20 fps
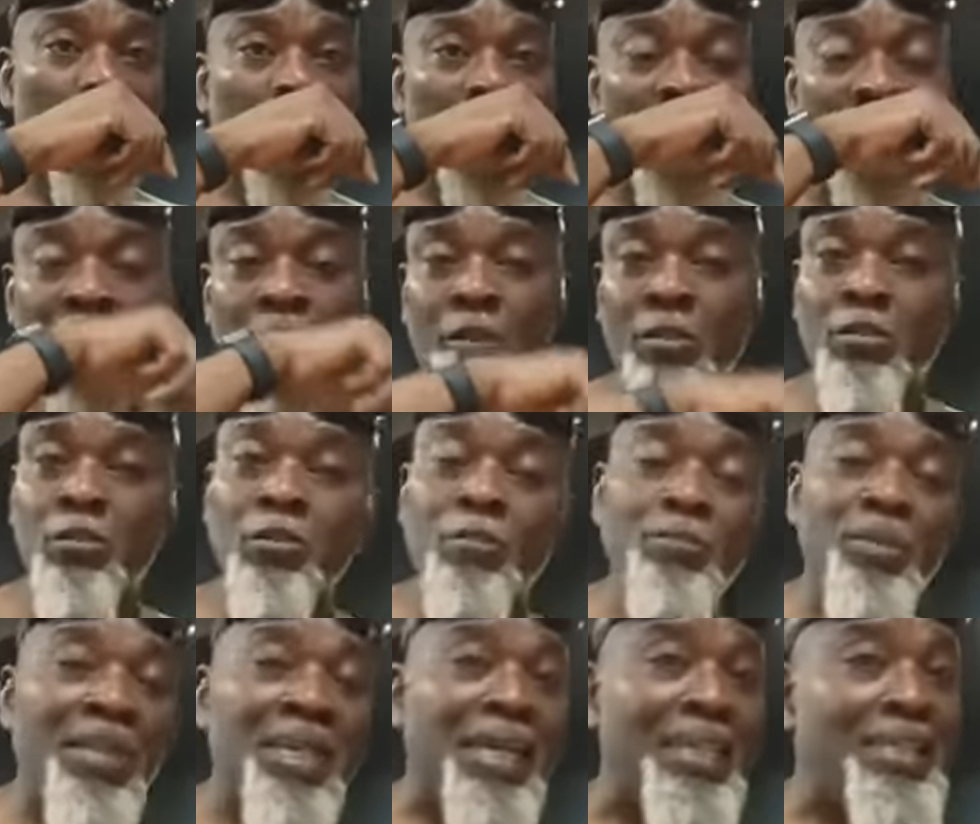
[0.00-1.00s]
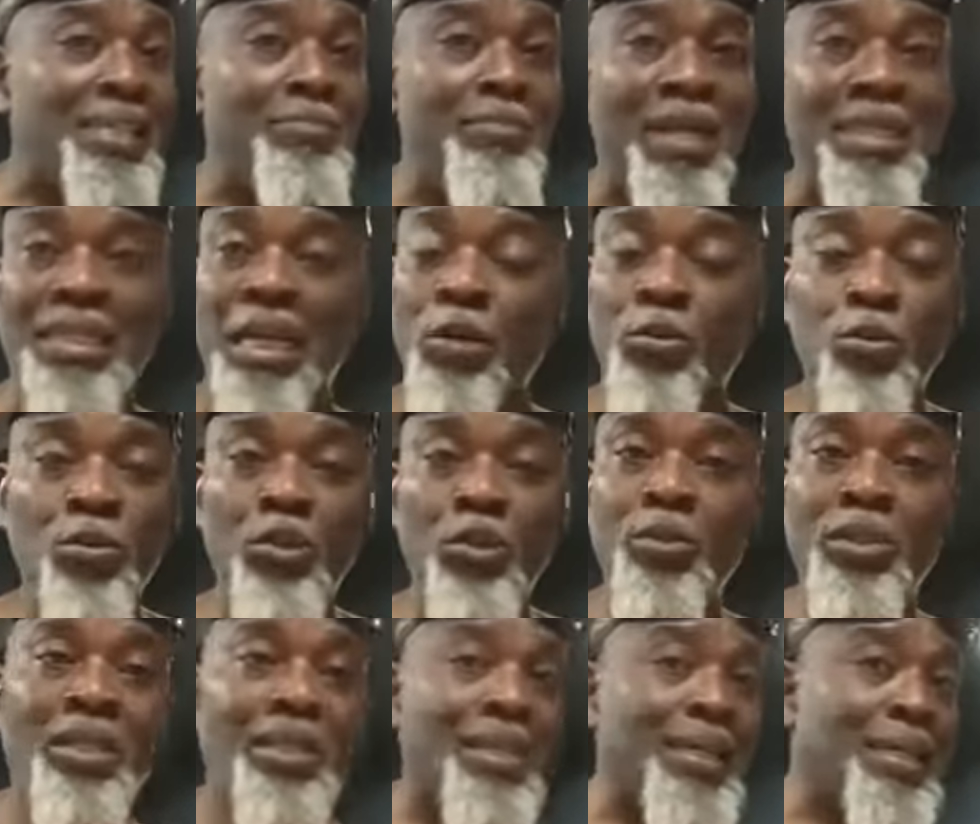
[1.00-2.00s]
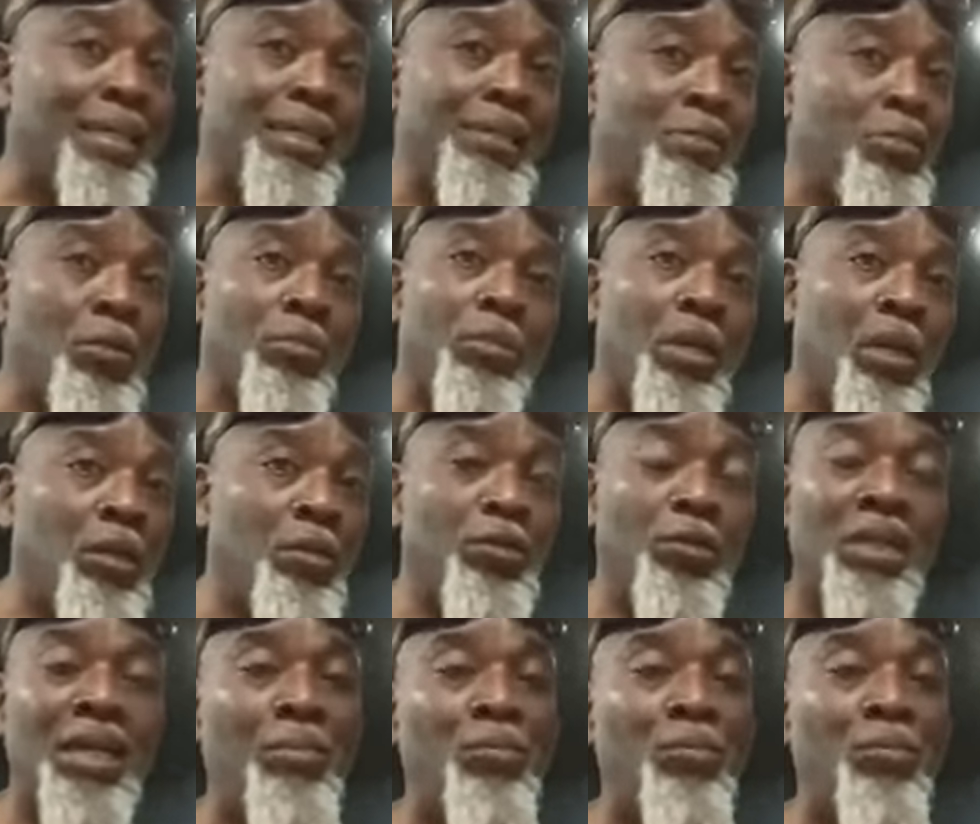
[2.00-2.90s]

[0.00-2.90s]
It's not something I did myself. I couldn't do it again very long alone.